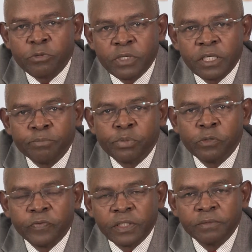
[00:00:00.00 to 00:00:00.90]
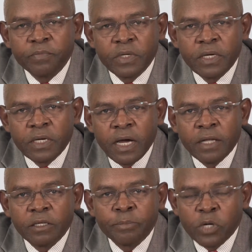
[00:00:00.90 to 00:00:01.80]
to be improving
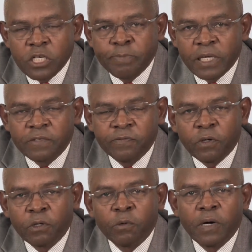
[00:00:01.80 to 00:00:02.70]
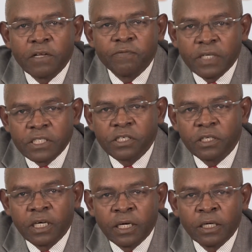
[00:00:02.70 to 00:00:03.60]
and the prospects for lower
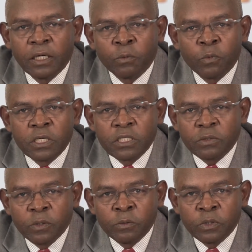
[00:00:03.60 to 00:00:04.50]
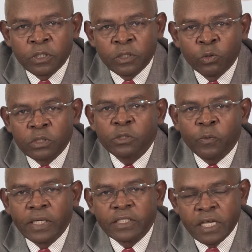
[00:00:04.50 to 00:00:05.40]
inflation looked
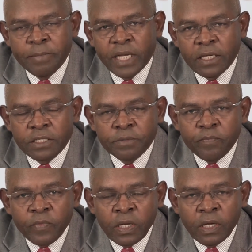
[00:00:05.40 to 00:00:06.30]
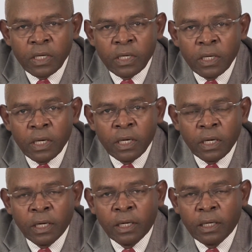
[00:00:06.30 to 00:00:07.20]
quite imminent.
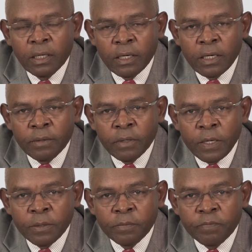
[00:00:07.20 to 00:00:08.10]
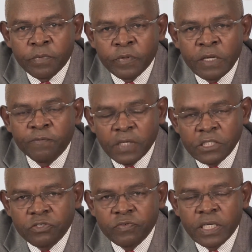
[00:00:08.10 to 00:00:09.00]
The
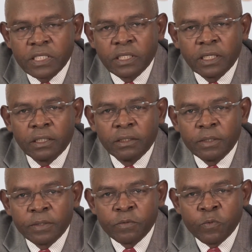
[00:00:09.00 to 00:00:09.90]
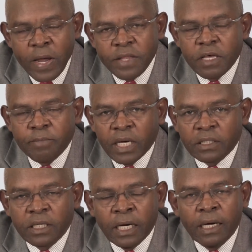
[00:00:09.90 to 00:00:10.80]
inflation rate when they
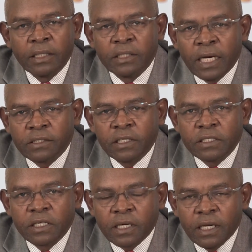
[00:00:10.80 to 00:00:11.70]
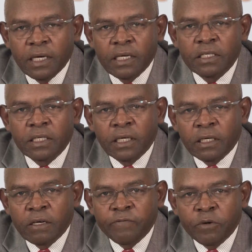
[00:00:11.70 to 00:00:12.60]
met had actually declined
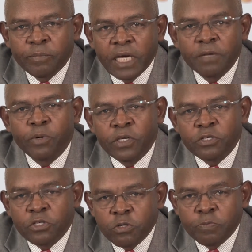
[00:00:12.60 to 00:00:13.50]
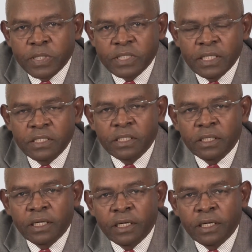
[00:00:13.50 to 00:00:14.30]
from 9.2%